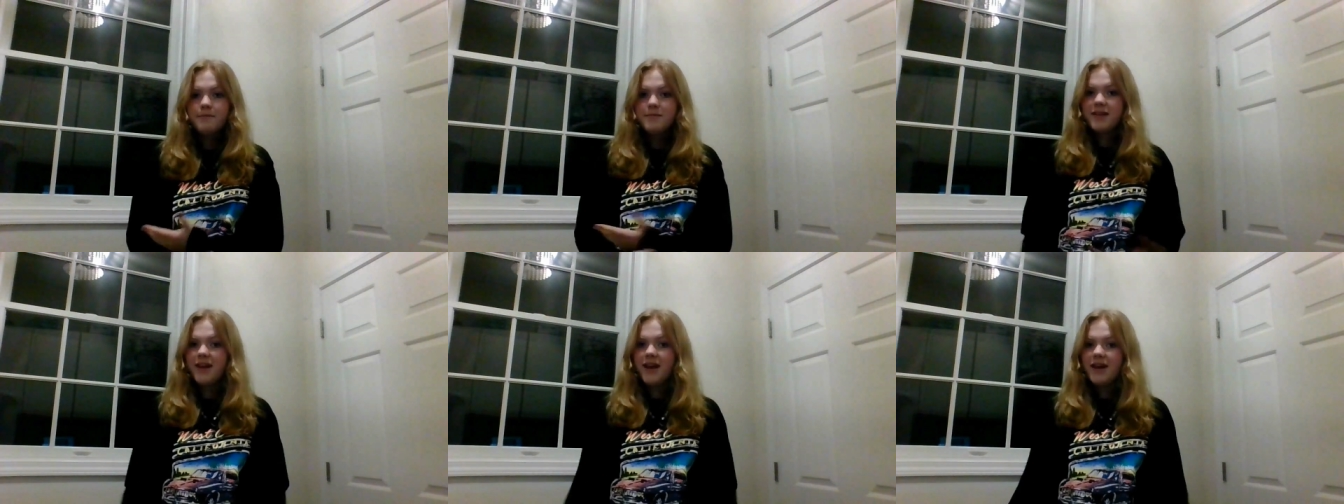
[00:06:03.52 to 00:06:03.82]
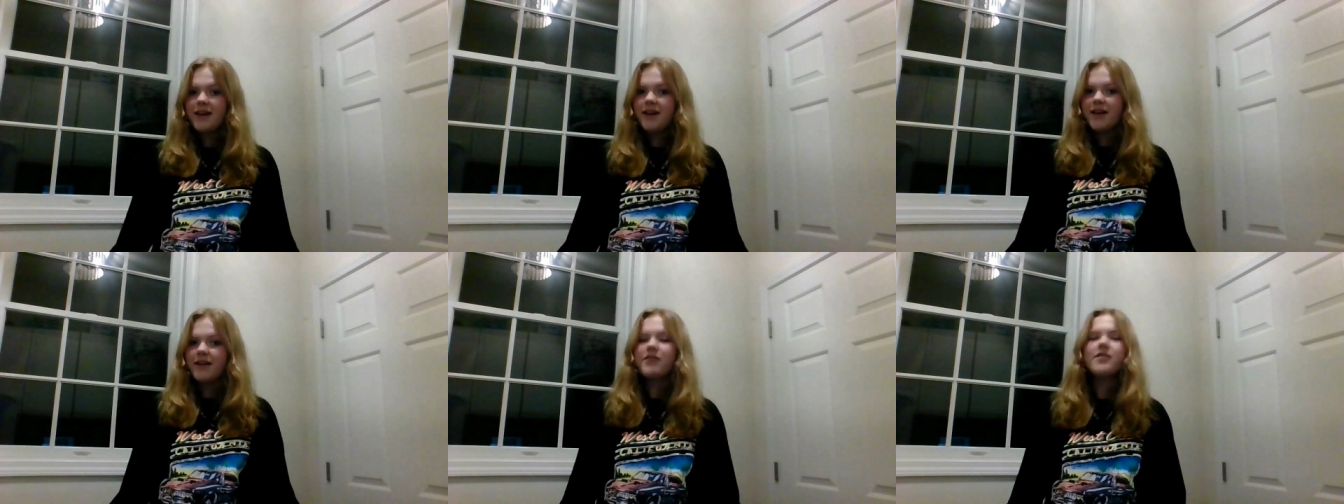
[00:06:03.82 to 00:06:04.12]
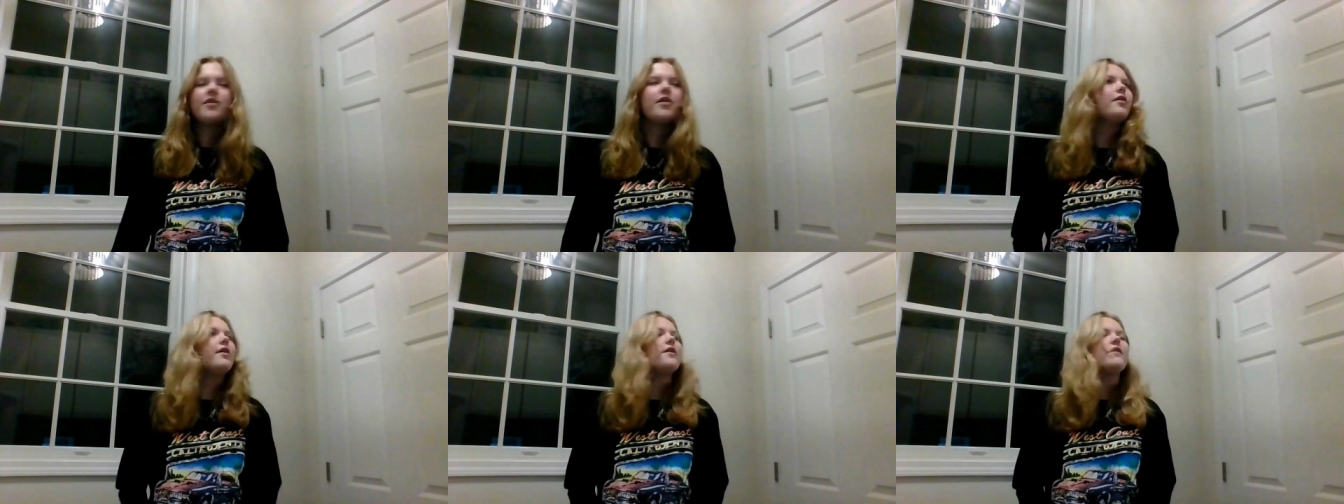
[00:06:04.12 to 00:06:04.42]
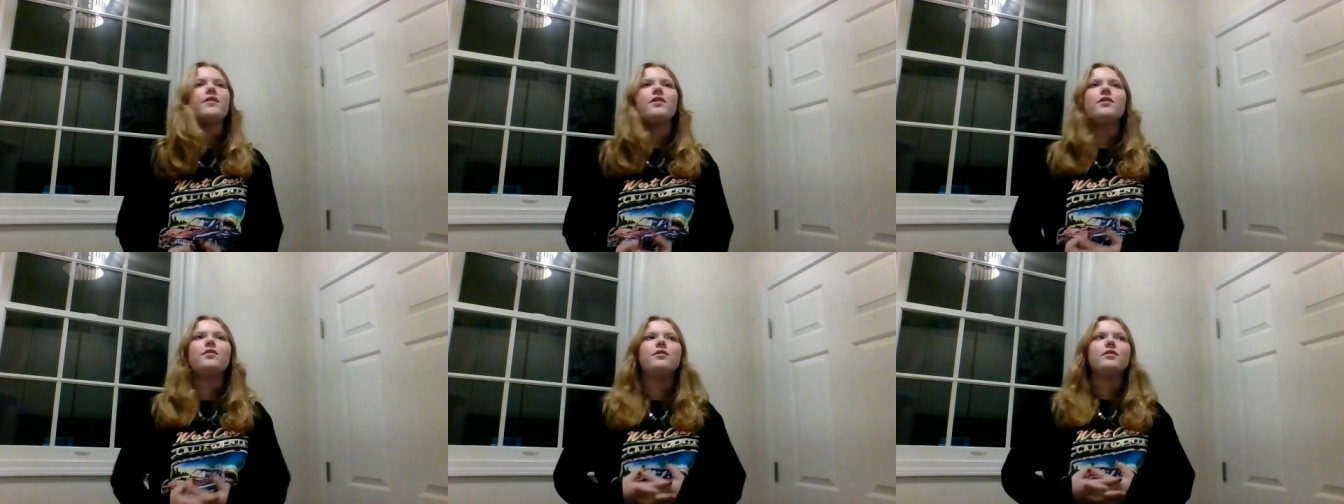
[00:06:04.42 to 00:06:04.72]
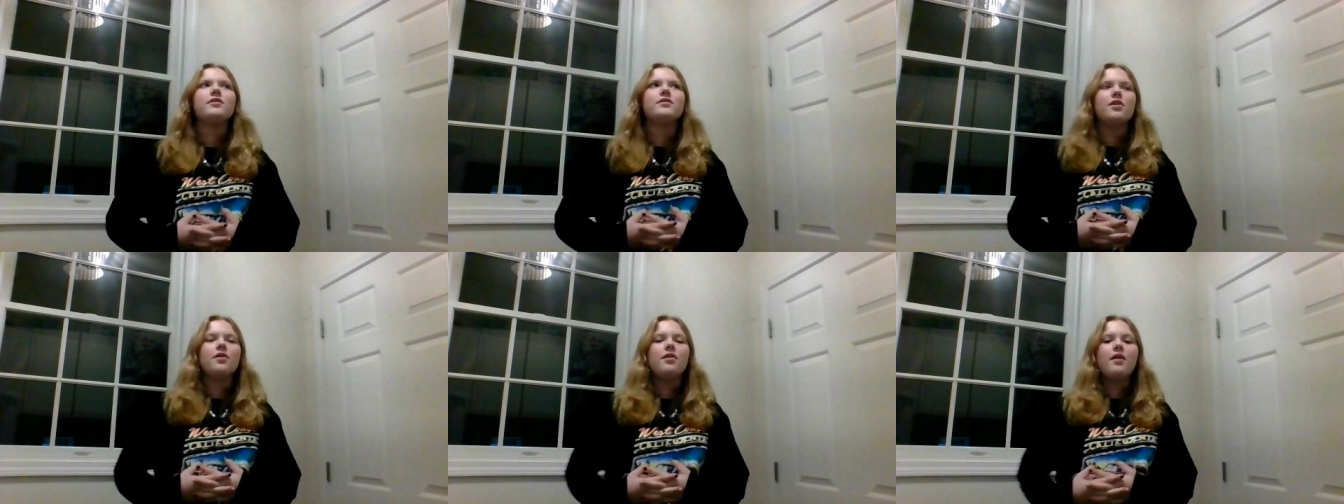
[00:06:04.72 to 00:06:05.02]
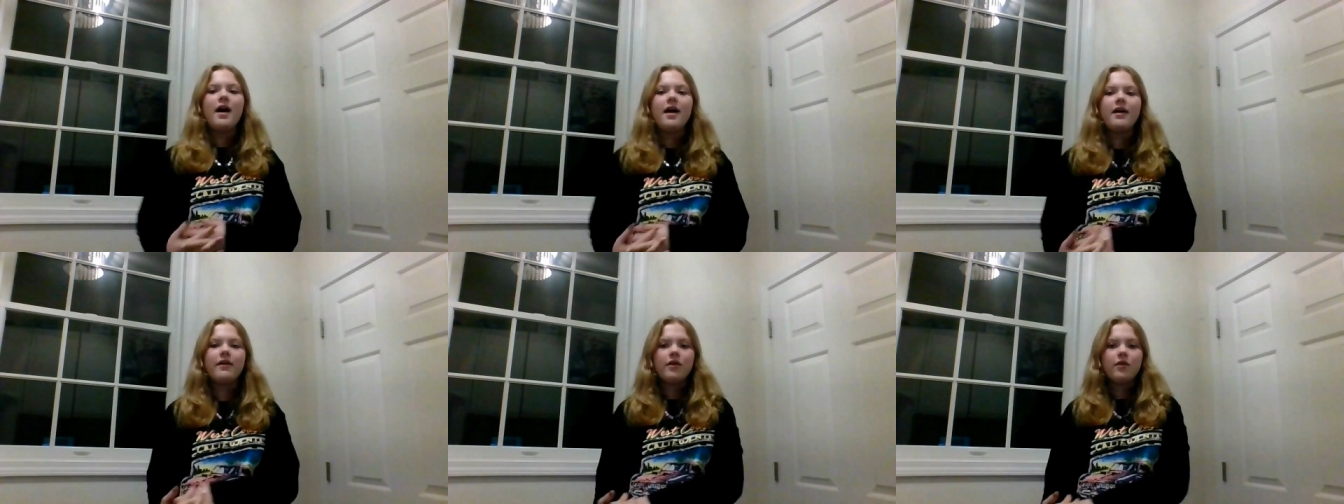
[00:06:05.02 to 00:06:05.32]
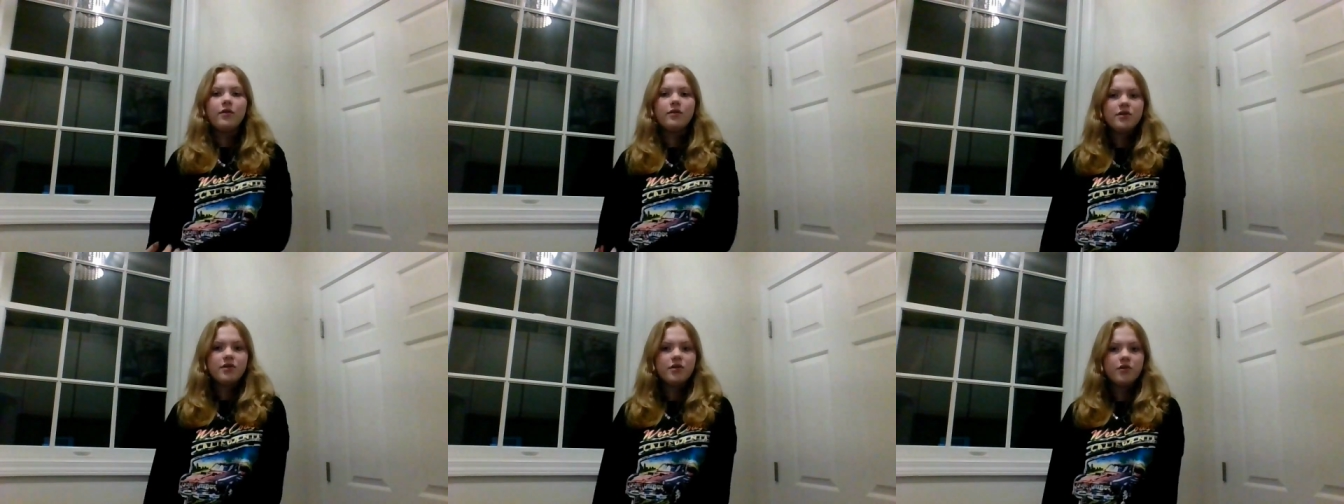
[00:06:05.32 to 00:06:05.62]
skating. So if you don't have
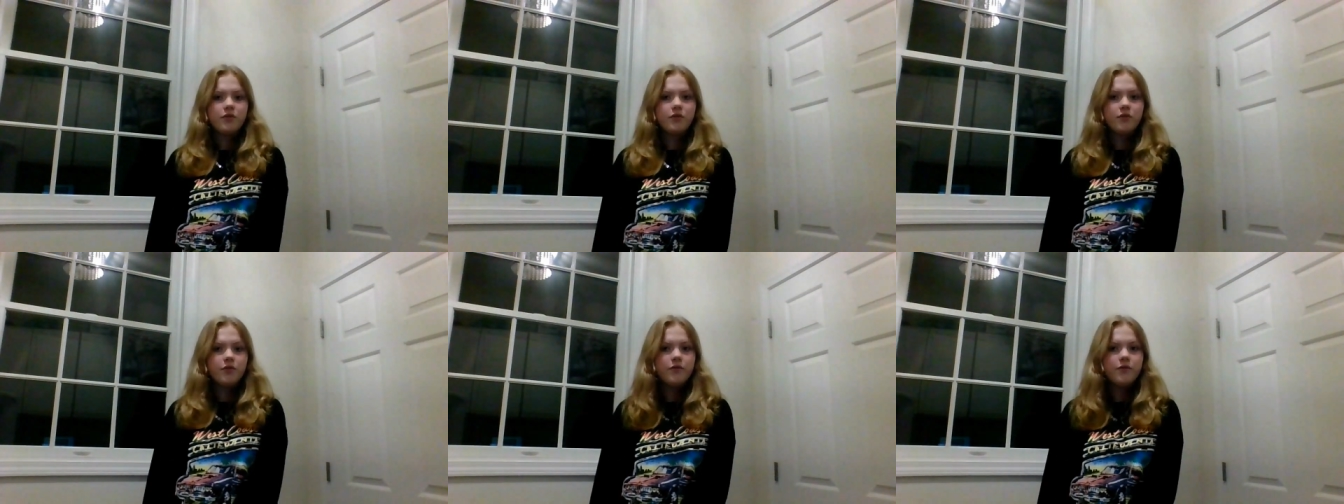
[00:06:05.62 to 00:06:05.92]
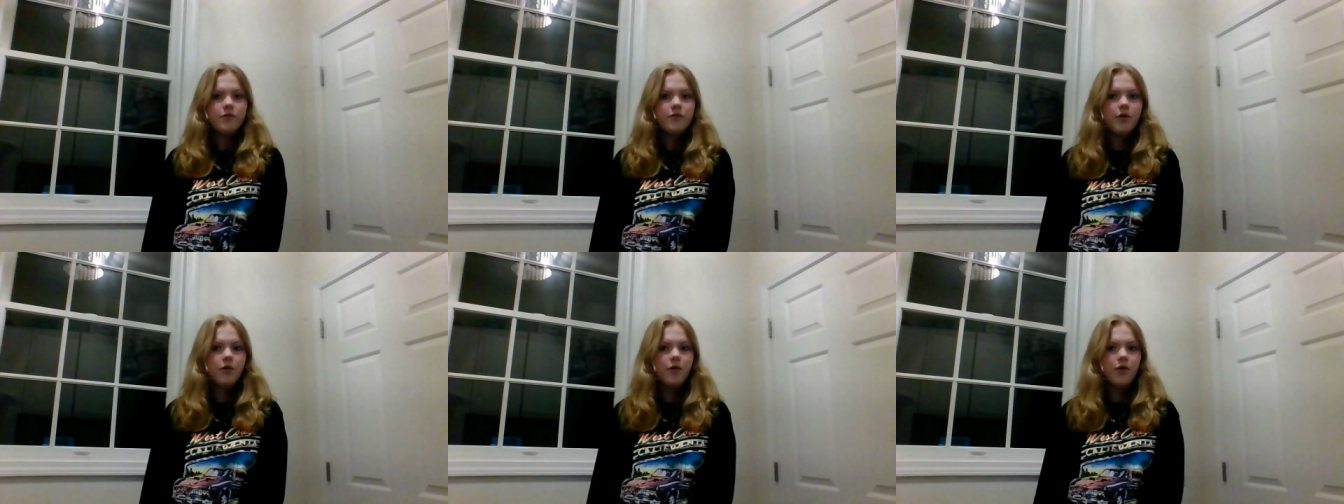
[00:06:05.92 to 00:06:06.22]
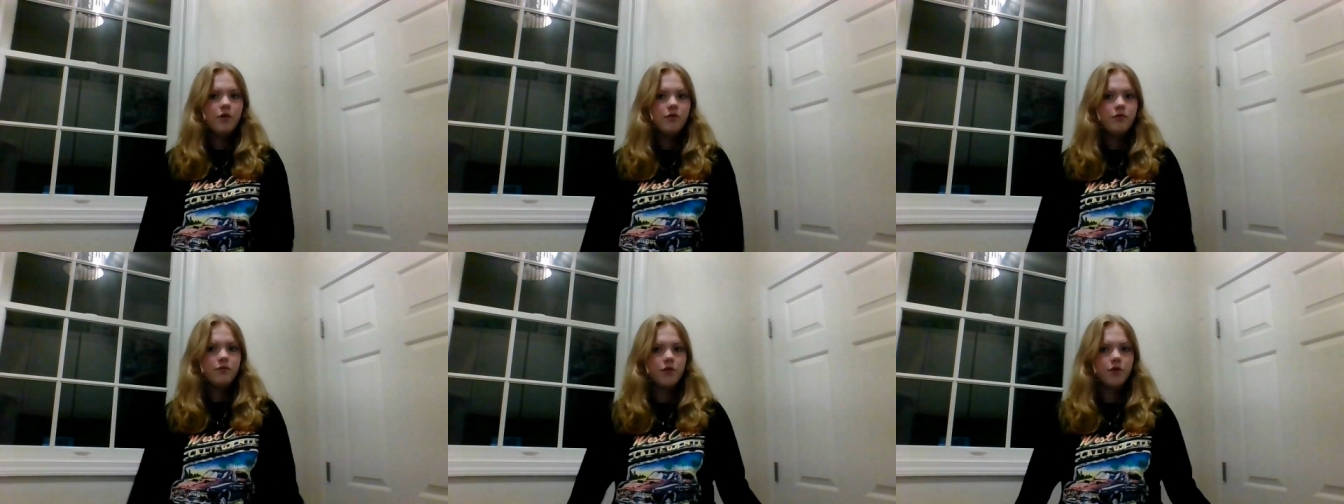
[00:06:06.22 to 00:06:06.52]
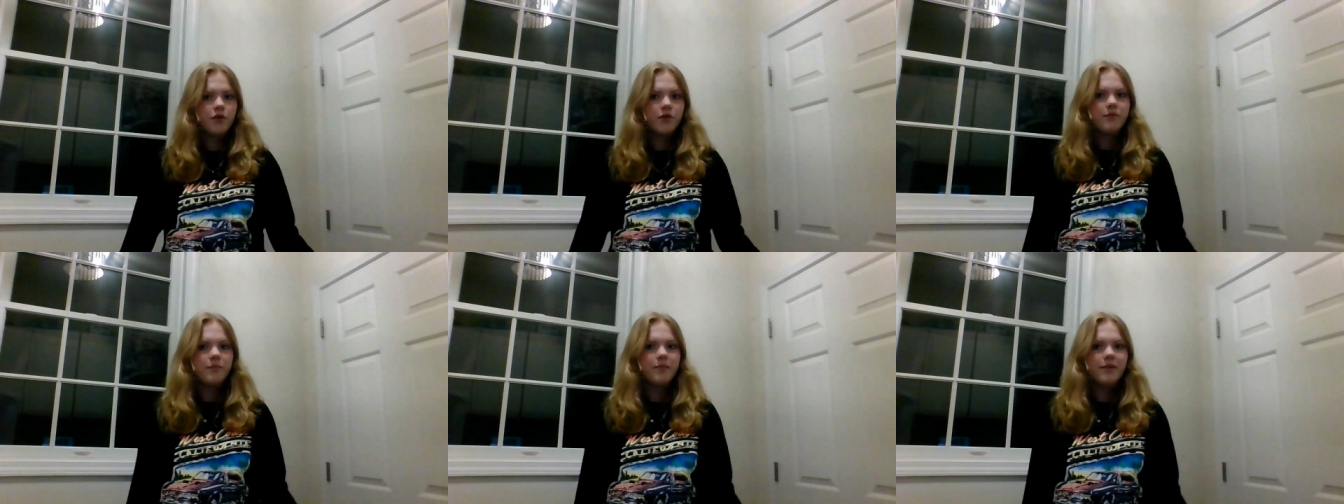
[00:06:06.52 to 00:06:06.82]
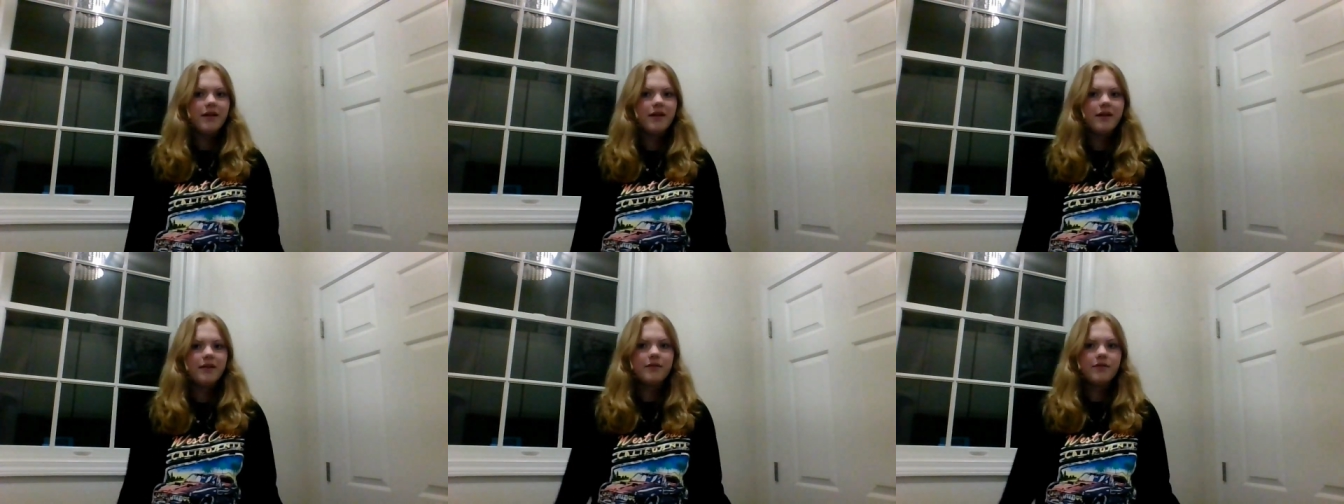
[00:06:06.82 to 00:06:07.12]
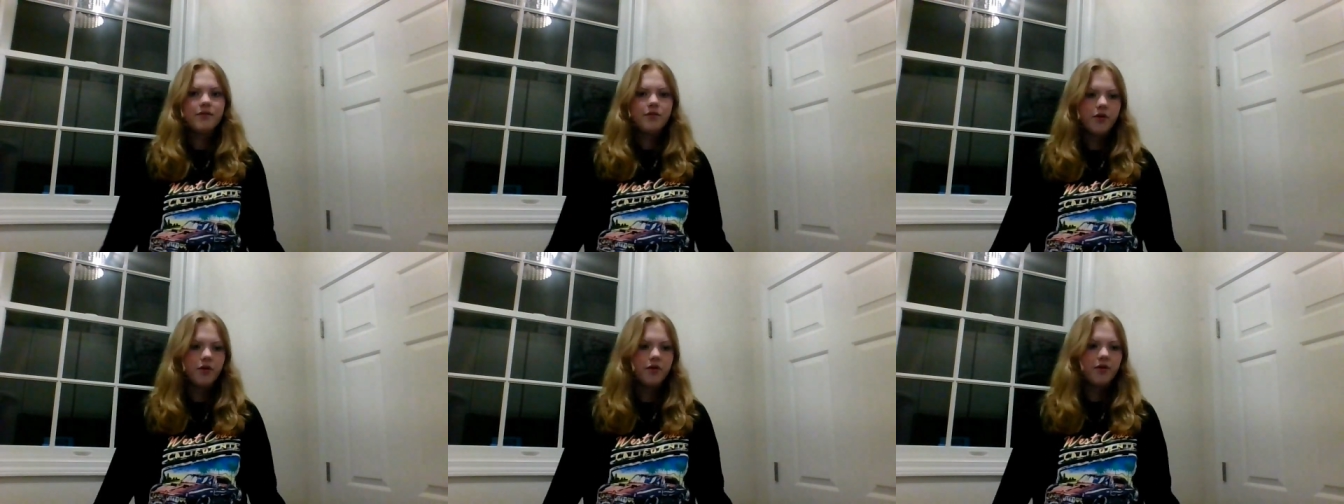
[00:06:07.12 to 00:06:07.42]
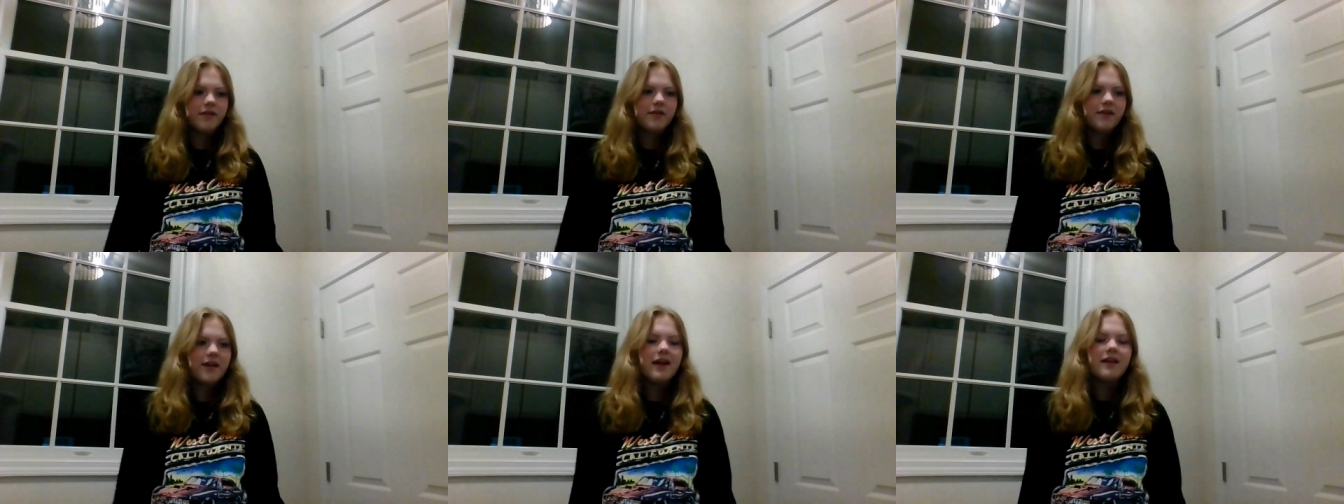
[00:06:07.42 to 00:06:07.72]
own your own roller roller
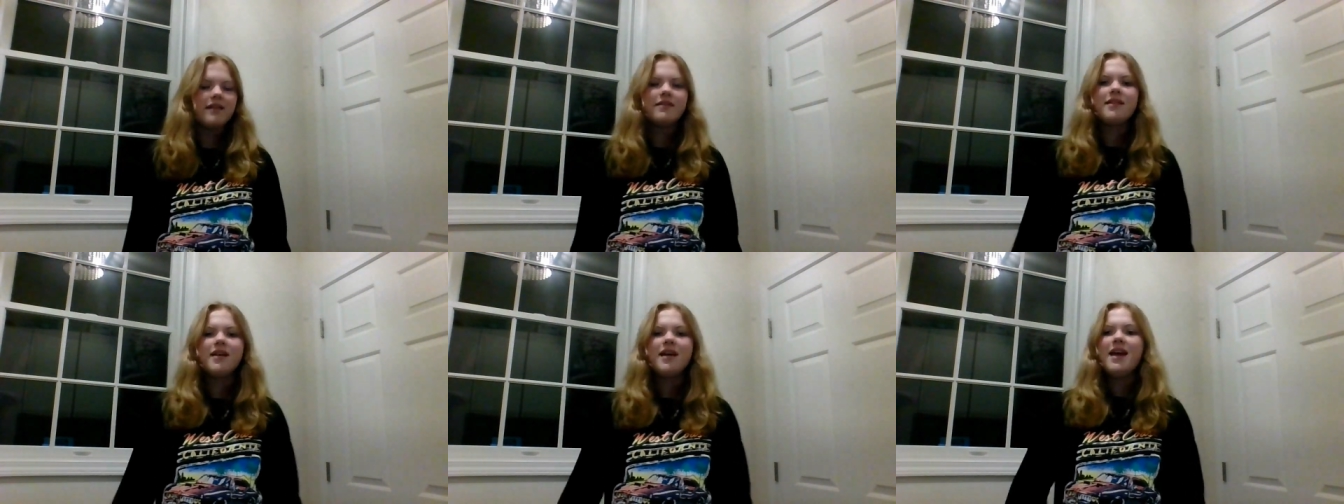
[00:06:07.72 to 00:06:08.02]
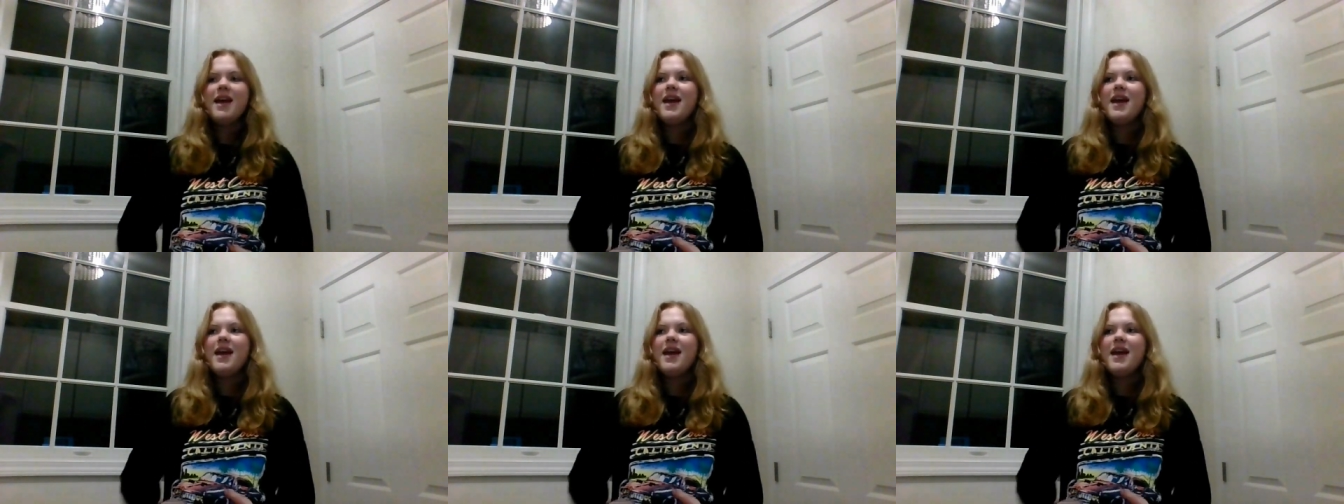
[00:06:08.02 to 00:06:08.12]
skates,